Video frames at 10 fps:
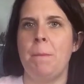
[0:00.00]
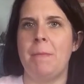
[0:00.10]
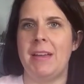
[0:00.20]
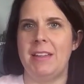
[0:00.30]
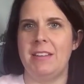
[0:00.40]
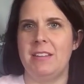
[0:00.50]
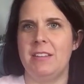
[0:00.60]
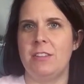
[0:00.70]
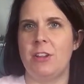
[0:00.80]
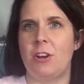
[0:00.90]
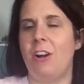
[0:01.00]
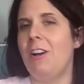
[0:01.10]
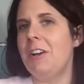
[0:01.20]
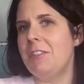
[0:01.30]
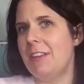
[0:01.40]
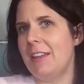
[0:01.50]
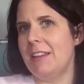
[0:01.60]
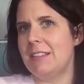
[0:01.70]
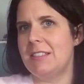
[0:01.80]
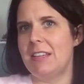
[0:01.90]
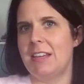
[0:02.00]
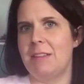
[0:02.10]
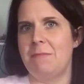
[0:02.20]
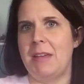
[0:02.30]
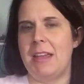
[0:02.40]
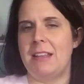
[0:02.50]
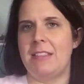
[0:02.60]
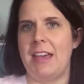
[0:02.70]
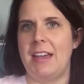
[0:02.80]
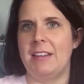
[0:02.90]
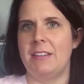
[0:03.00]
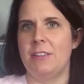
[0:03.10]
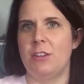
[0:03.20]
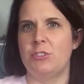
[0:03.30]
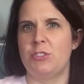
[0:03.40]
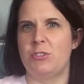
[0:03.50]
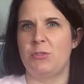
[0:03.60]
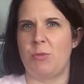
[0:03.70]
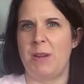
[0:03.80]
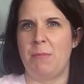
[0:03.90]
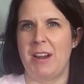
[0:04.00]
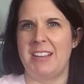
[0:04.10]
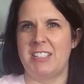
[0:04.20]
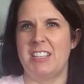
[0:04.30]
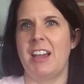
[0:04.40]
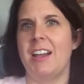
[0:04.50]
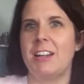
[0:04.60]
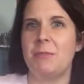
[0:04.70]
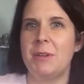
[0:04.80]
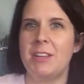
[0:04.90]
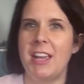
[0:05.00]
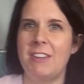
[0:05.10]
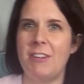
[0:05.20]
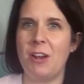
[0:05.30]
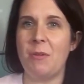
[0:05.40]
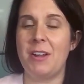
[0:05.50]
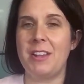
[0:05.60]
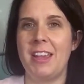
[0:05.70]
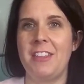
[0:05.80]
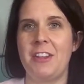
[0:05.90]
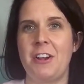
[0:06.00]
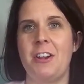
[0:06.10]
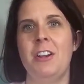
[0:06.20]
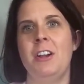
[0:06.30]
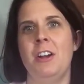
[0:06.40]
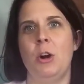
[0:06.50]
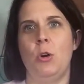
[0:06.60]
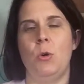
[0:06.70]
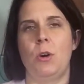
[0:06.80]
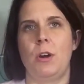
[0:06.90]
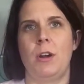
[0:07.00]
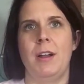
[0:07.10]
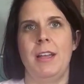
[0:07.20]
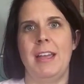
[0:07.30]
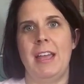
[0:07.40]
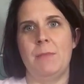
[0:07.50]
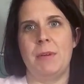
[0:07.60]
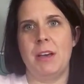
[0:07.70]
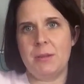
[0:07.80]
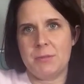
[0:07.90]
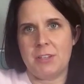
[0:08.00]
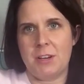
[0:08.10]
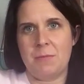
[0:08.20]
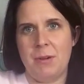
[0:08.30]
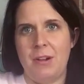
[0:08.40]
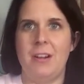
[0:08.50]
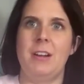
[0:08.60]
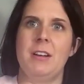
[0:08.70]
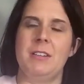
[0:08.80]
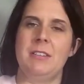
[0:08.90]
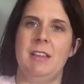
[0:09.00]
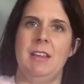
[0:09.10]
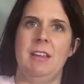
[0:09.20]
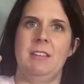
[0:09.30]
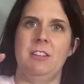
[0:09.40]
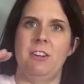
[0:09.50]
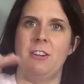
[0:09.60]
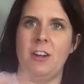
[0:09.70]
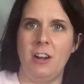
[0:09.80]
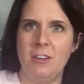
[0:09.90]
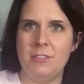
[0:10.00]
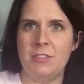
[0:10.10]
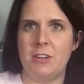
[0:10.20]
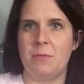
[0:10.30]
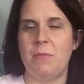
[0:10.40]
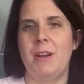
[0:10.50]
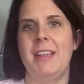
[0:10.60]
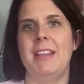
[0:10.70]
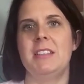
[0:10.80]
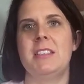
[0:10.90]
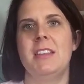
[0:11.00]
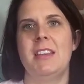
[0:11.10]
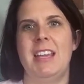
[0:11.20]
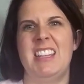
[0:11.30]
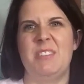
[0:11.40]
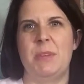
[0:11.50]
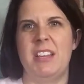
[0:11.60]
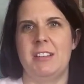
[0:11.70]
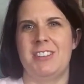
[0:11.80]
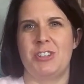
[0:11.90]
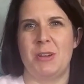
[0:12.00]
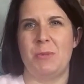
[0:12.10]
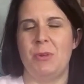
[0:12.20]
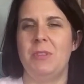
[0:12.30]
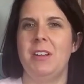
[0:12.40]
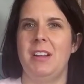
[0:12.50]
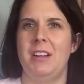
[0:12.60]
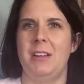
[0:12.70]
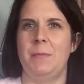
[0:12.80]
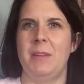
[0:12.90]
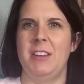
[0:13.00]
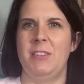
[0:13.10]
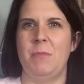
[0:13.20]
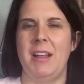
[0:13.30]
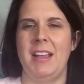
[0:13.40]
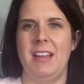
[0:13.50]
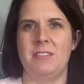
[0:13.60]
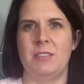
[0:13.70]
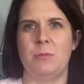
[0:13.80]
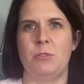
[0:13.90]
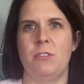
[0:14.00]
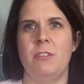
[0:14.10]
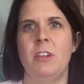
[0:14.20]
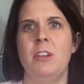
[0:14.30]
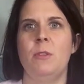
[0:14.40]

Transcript: But there are things that can make that those three brains not communicate very well together, or amp up certain parts and turn off certain brains, and then we get into trouble. Um, and you might have some sort of